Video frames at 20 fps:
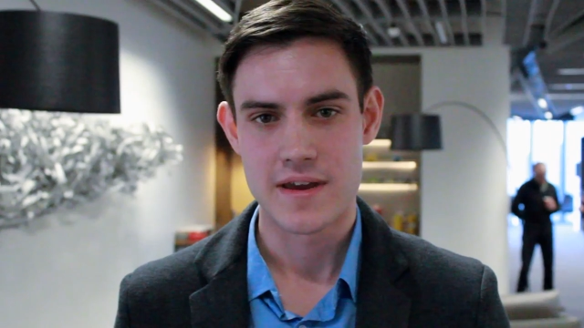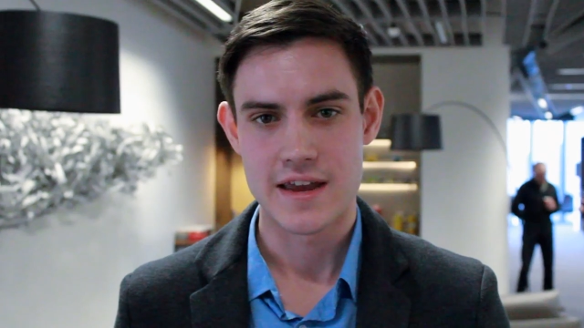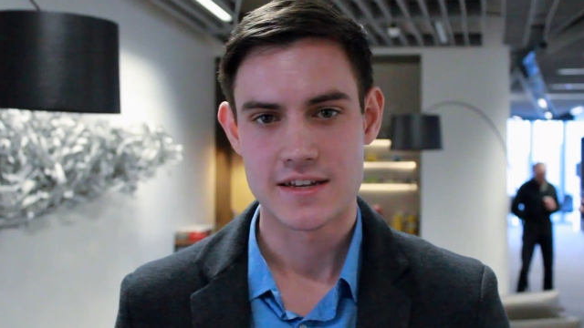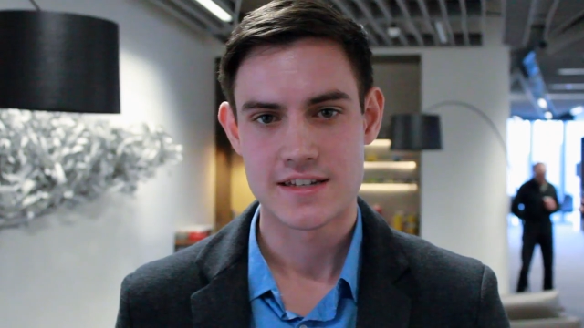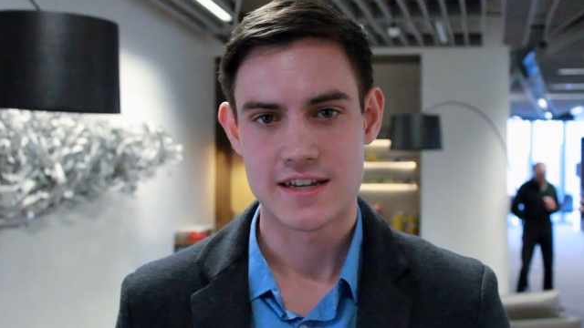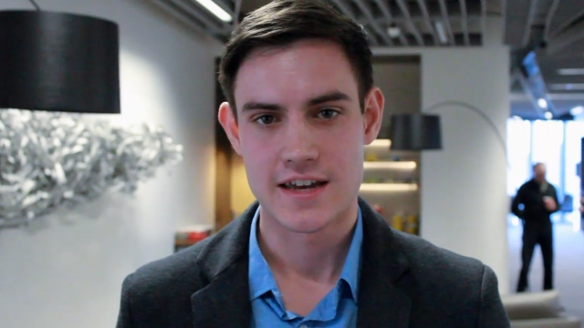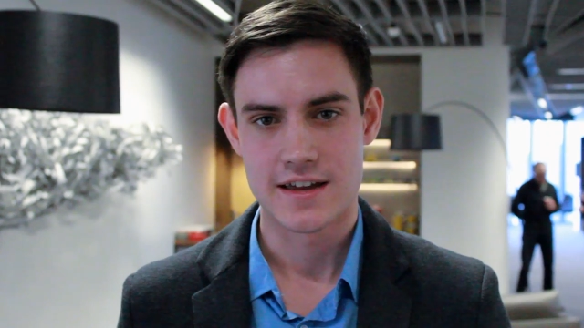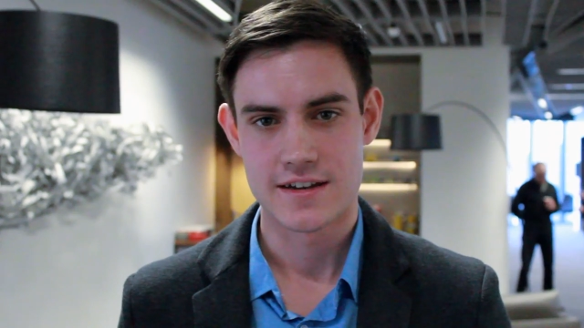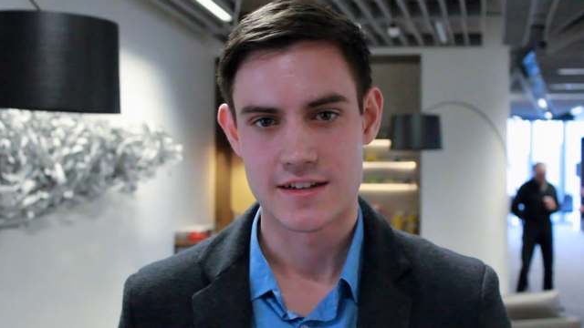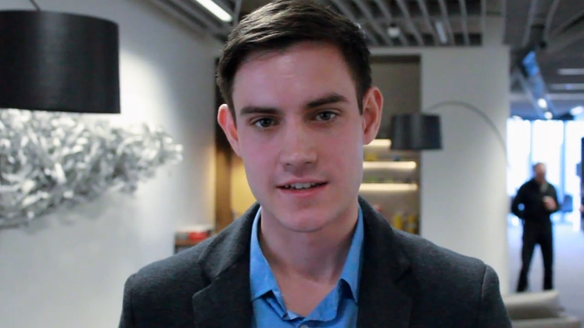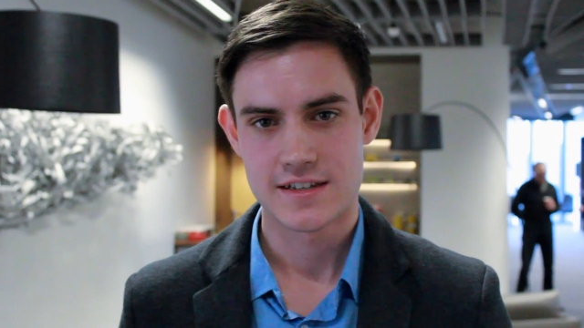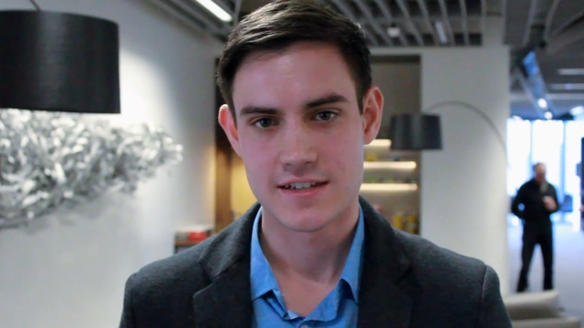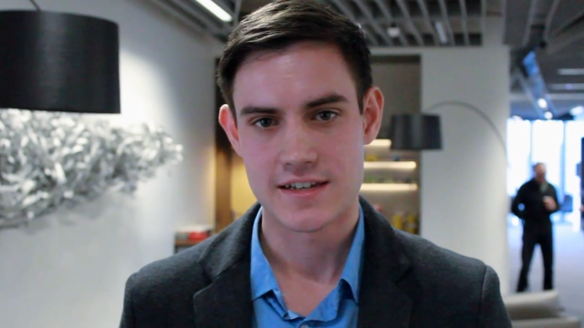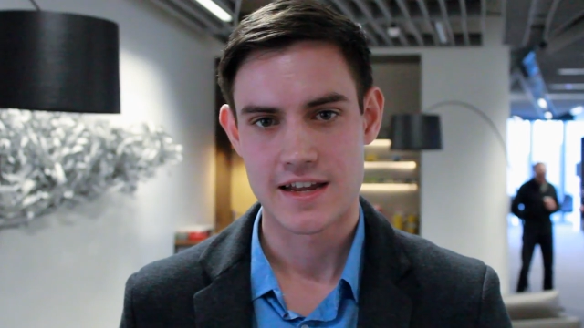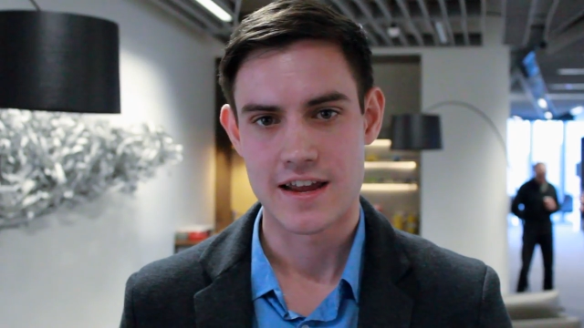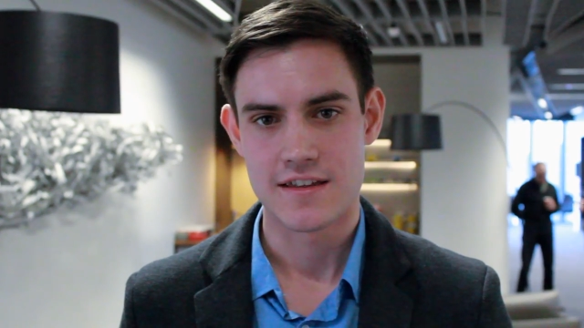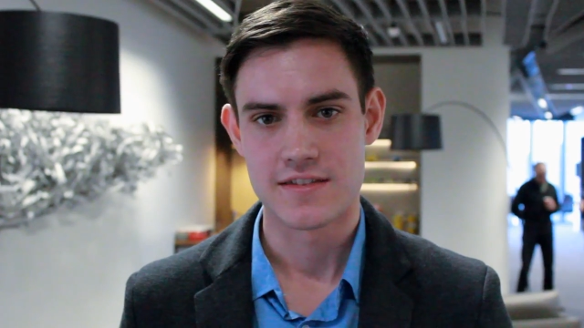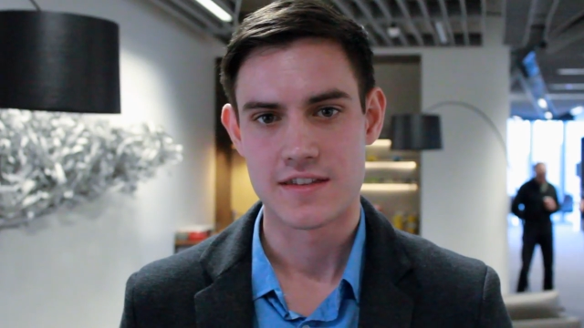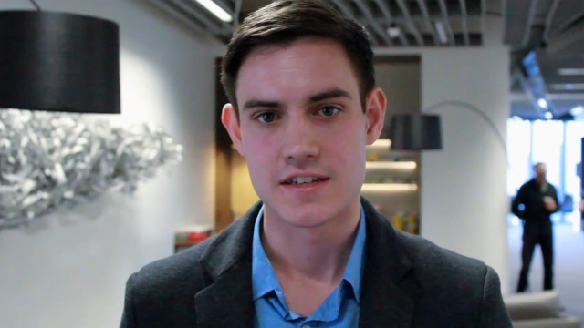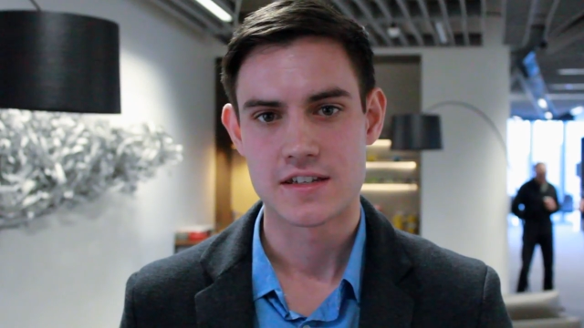me to
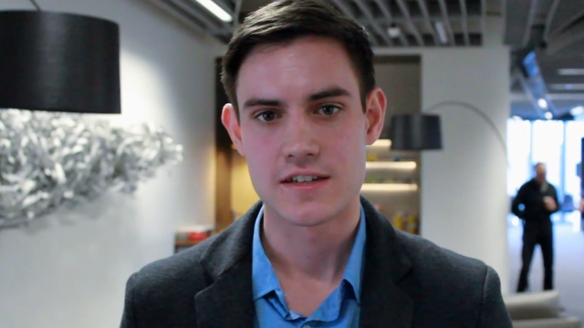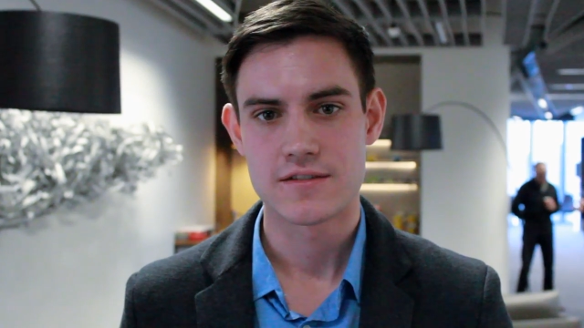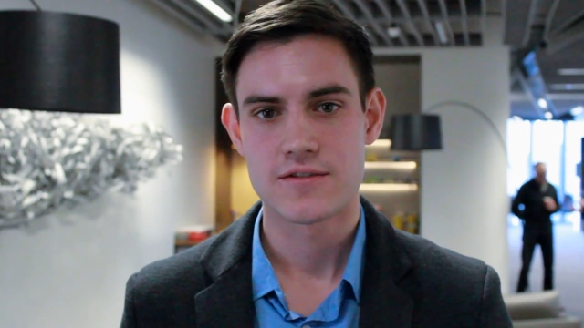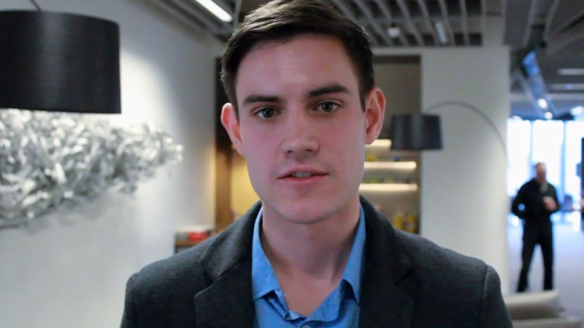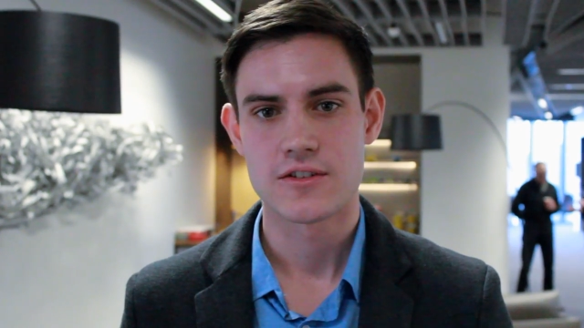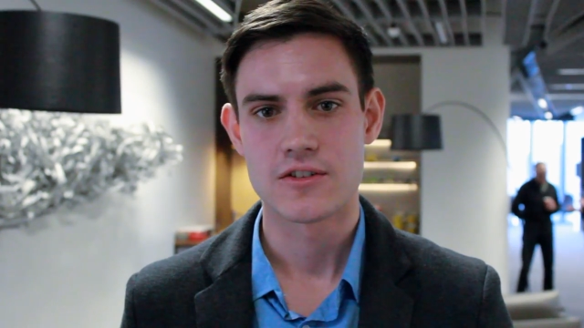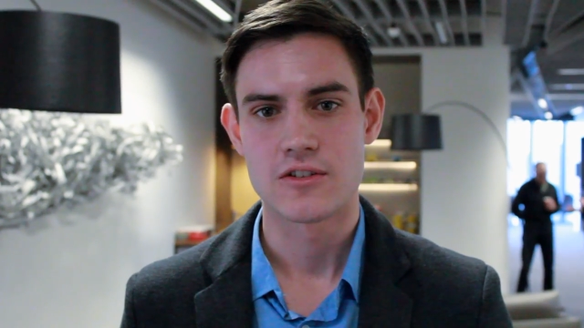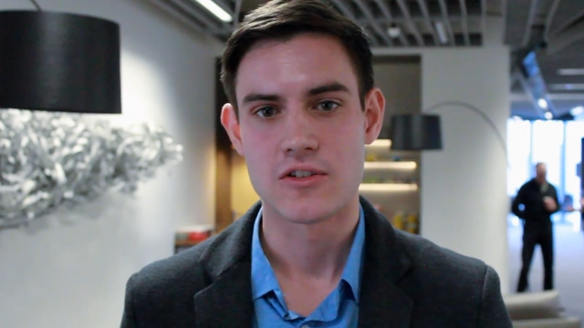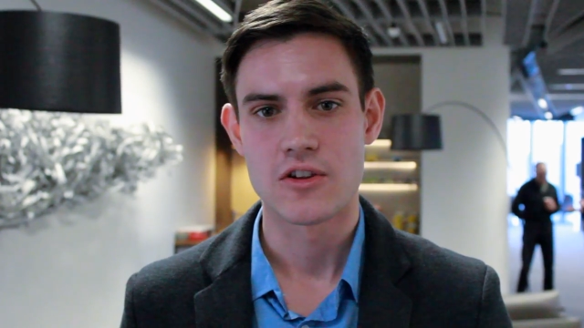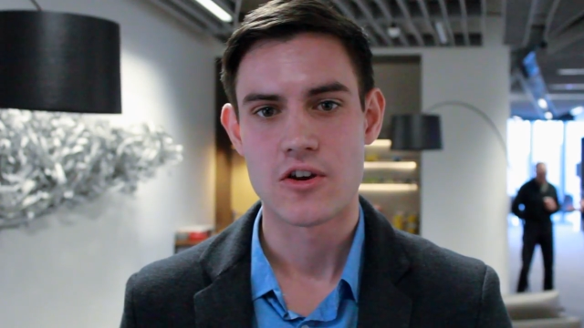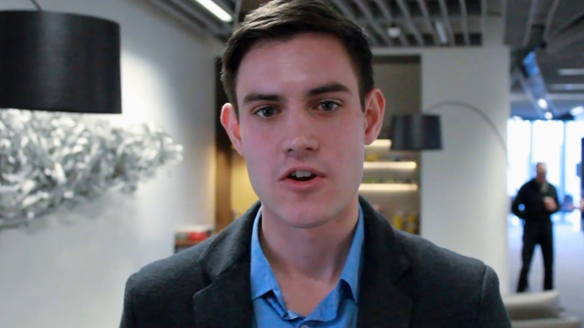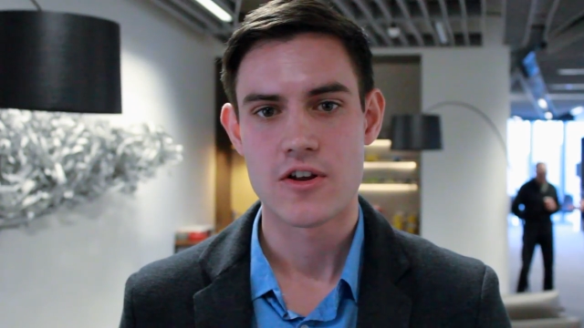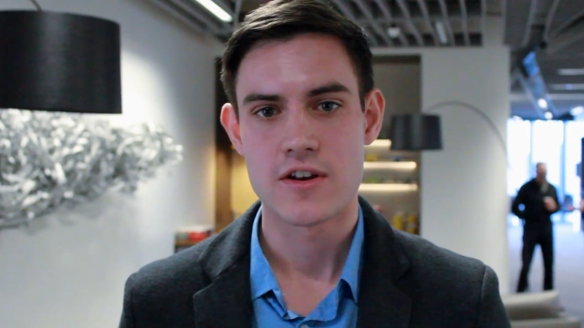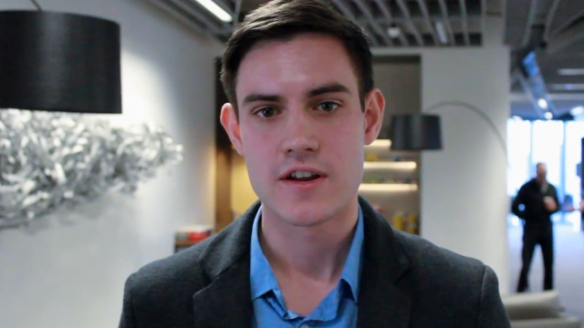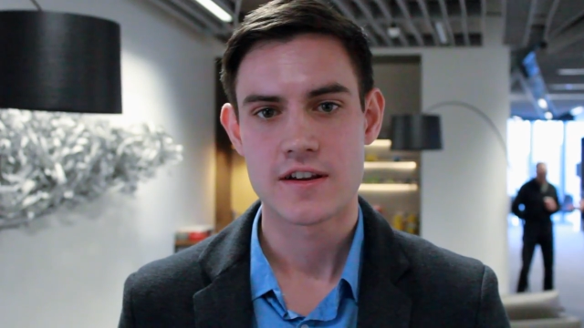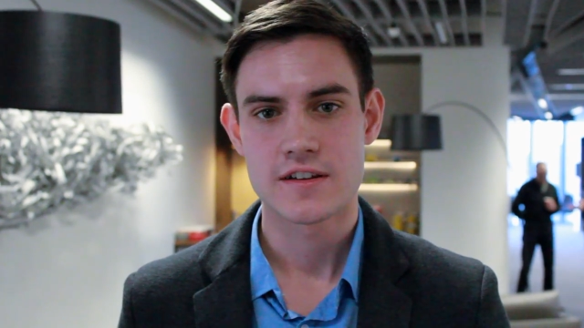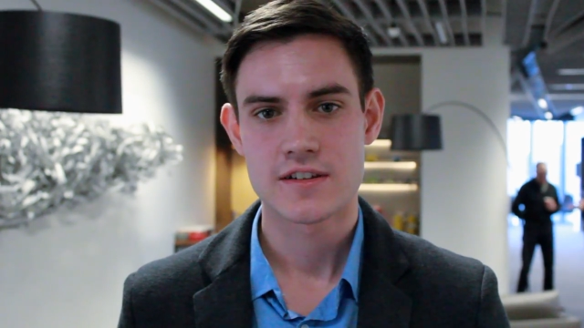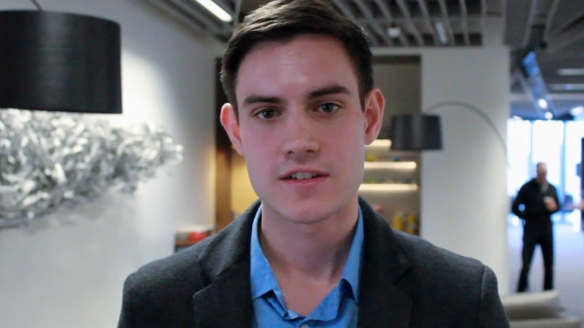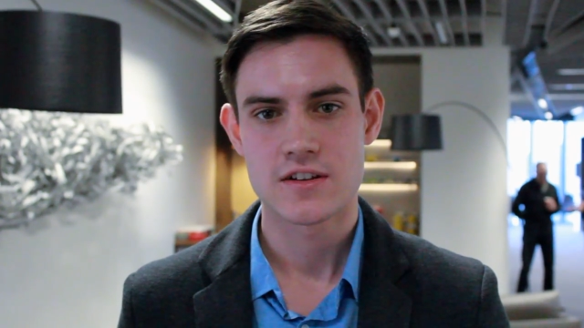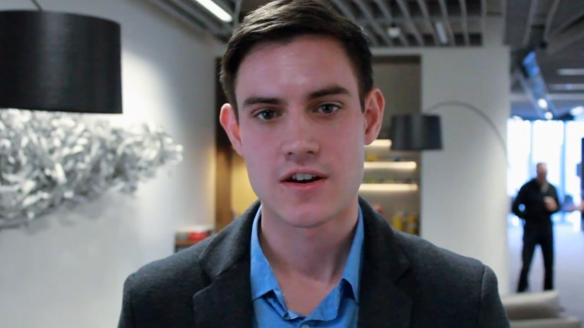understand the different
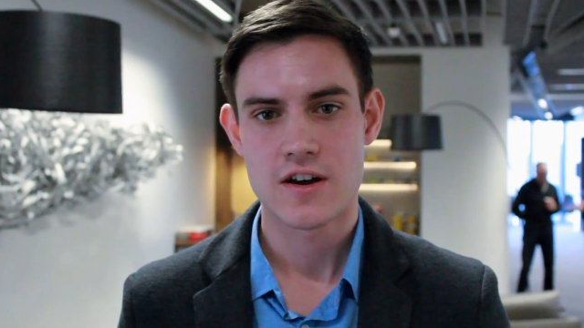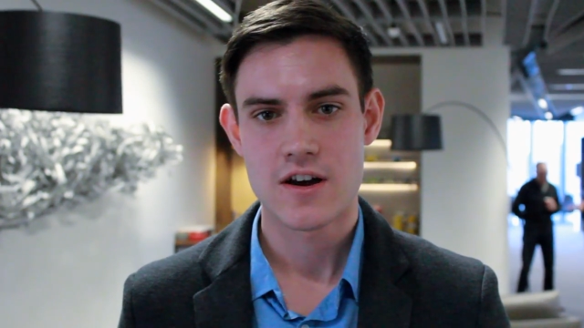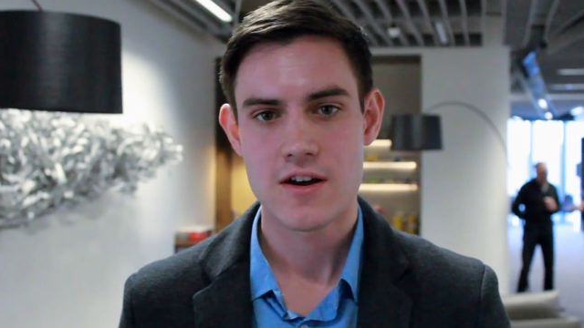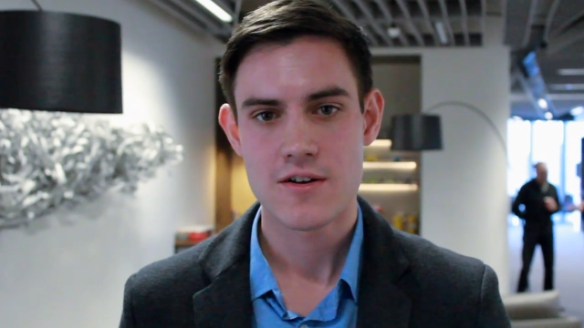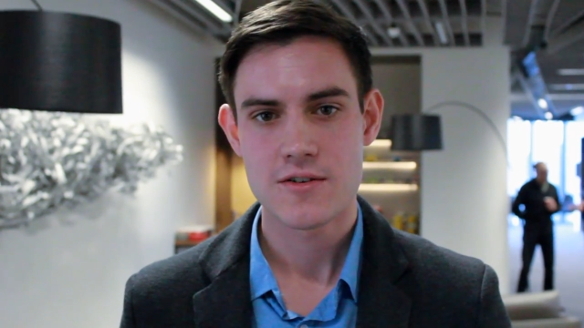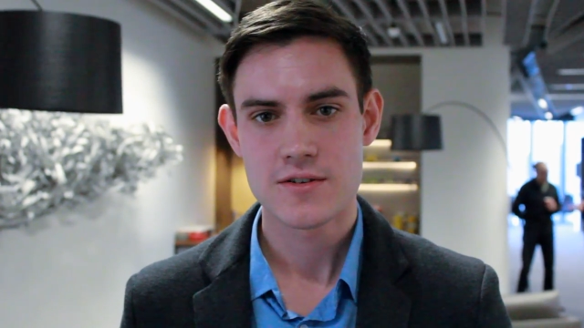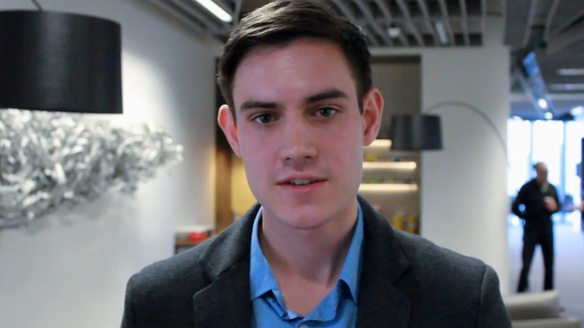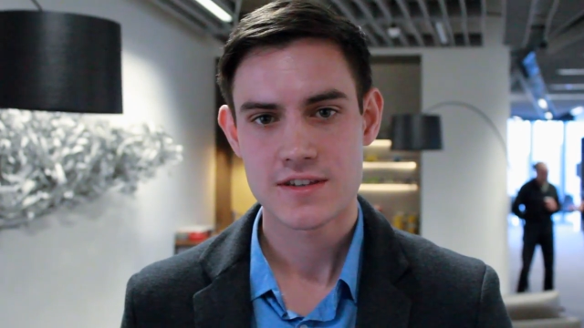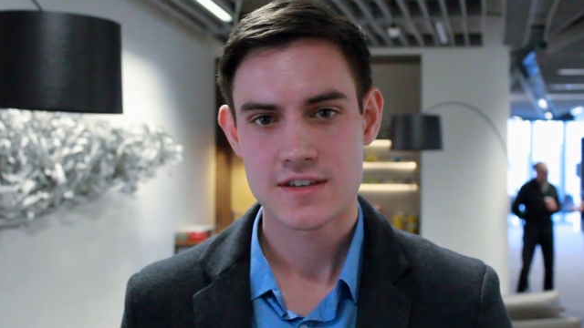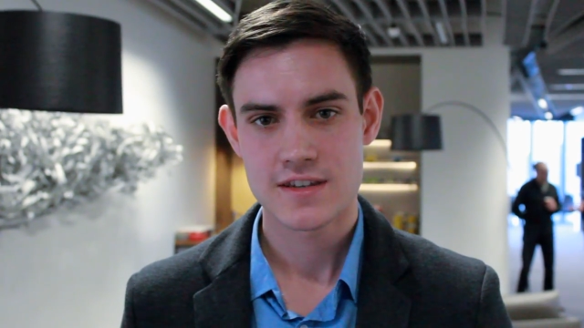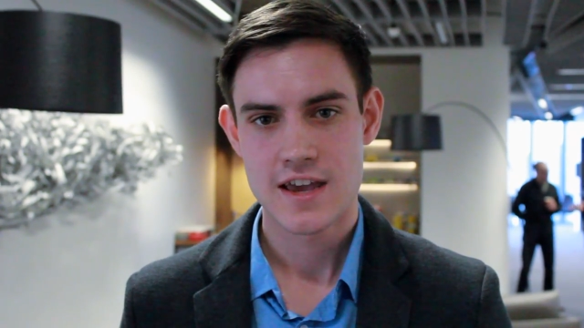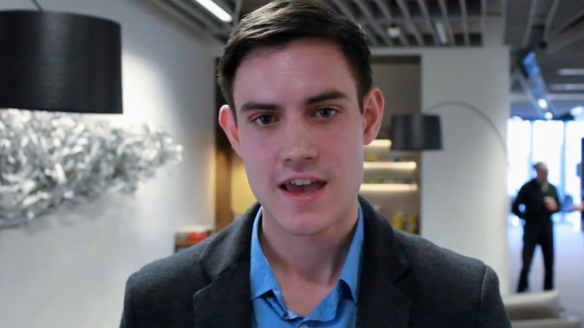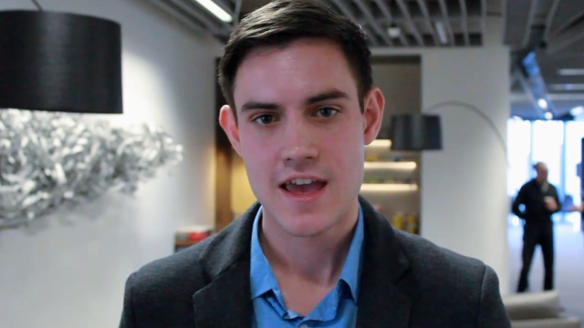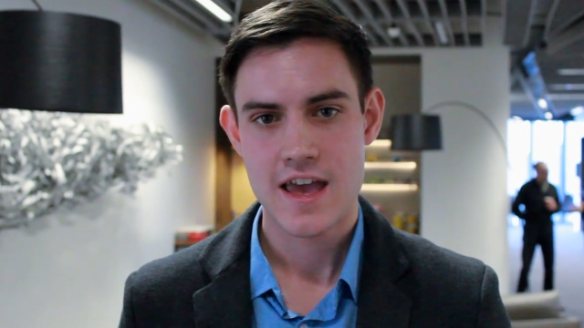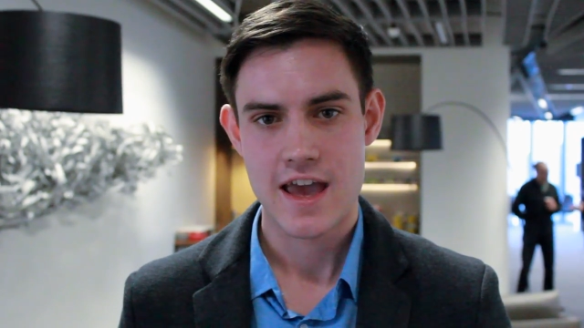learning styles